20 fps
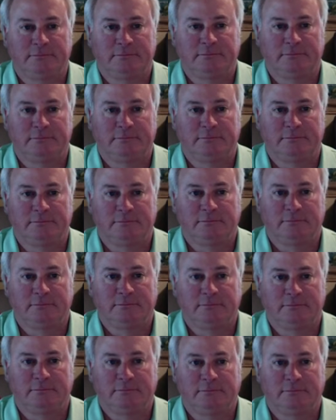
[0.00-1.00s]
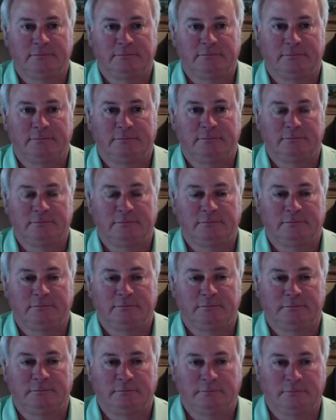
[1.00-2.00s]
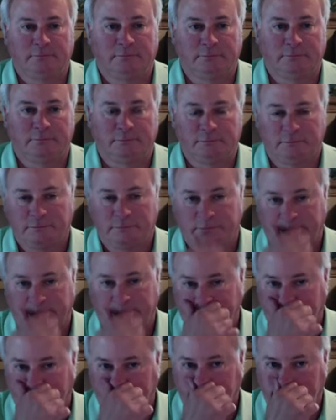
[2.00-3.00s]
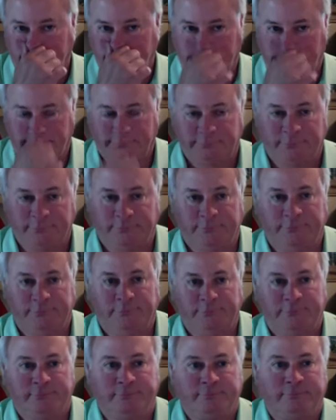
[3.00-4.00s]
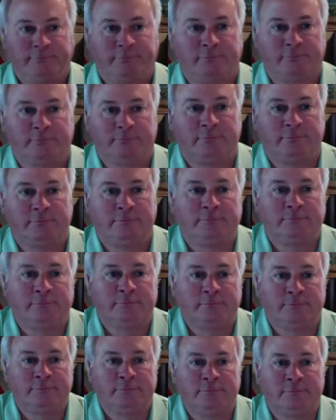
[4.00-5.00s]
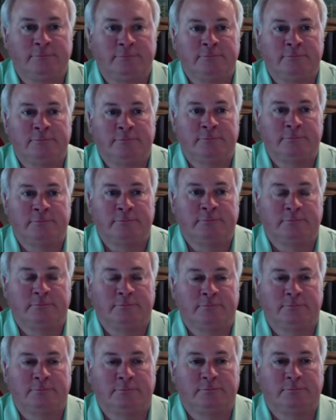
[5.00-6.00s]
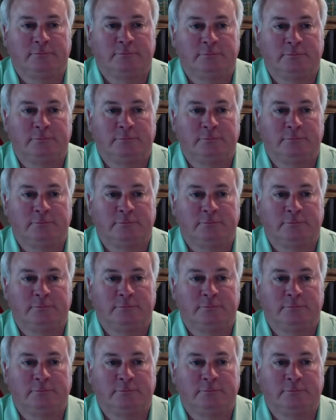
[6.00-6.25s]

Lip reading: [no speech]